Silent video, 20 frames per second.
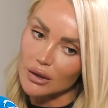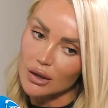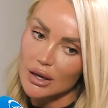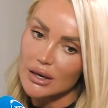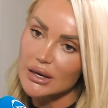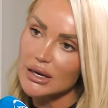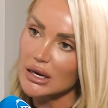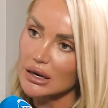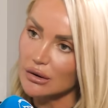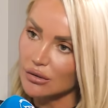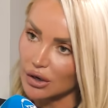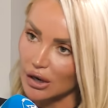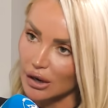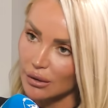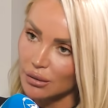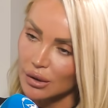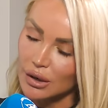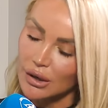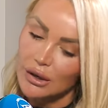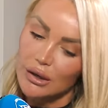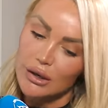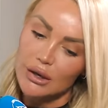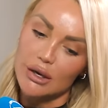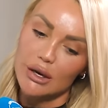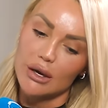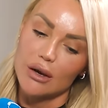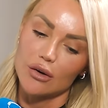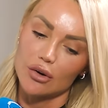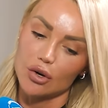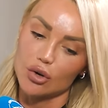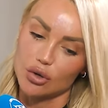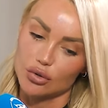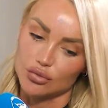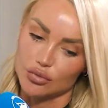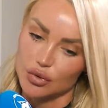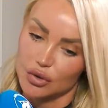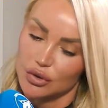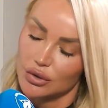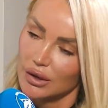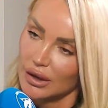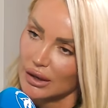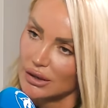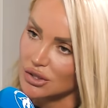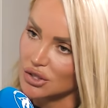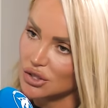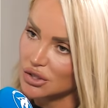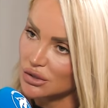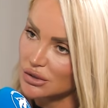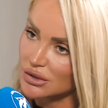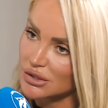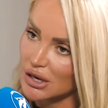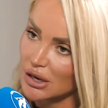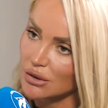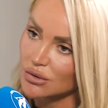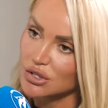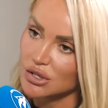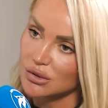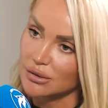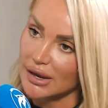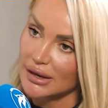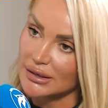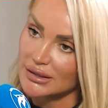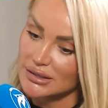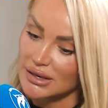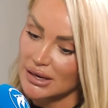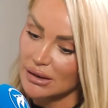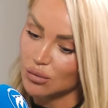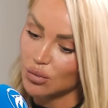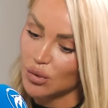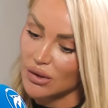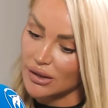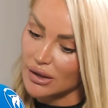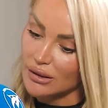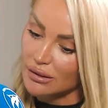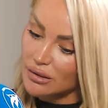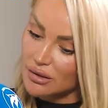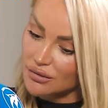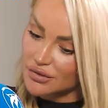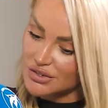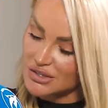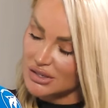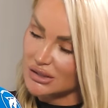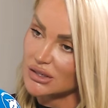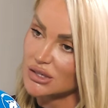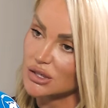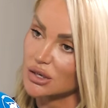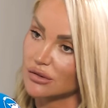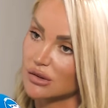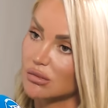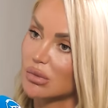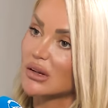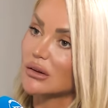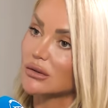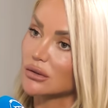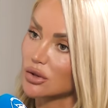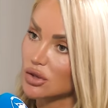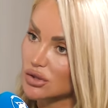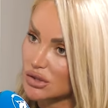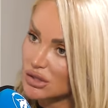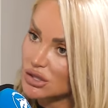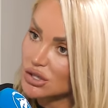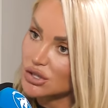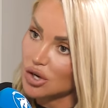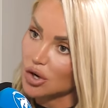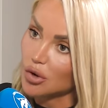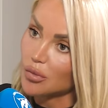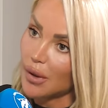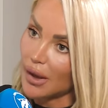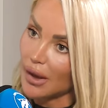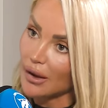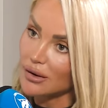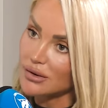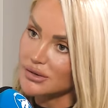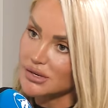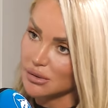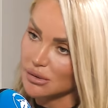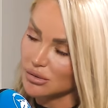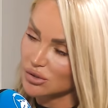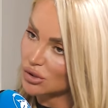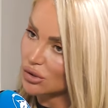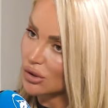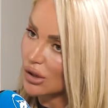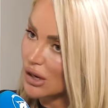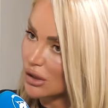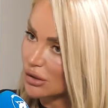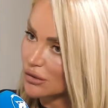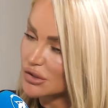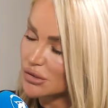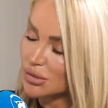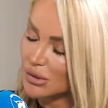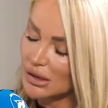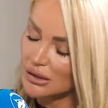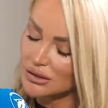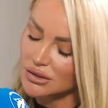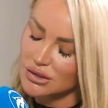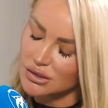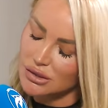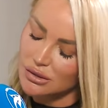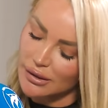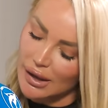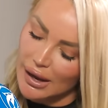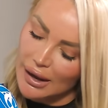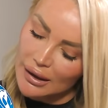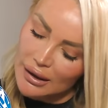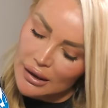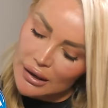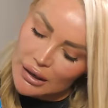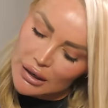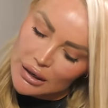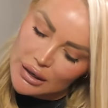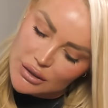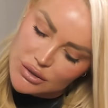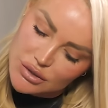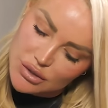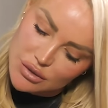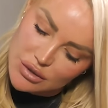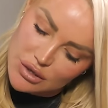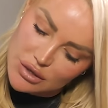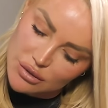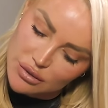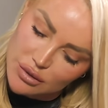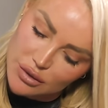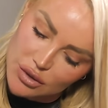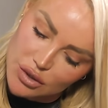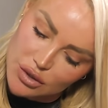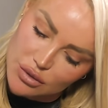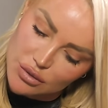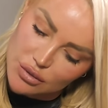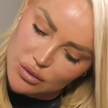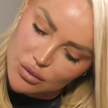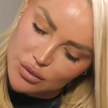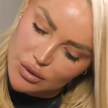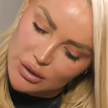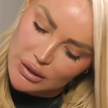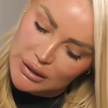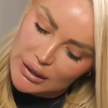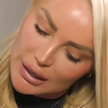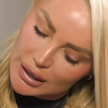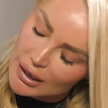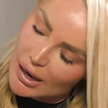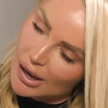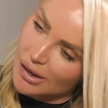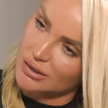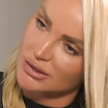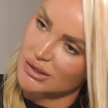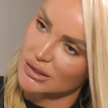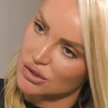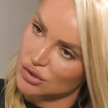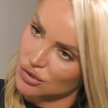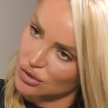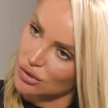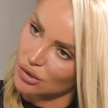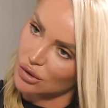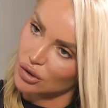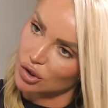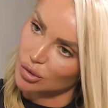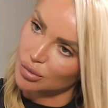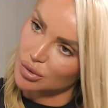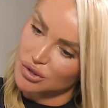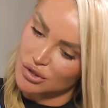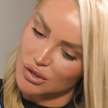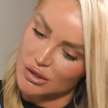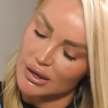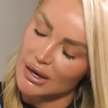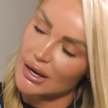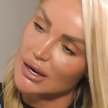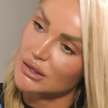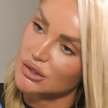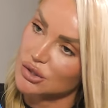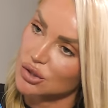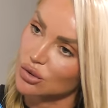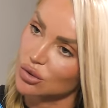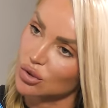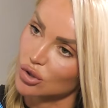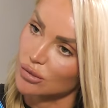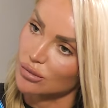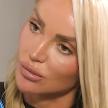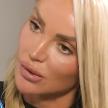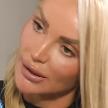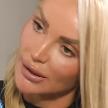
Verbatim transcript: a year ago called Girls Studio. So that's within the vicinity of the building because it's so big. So I was lucky enough to be able to do that. So you you can gain access through the club. So the girls can come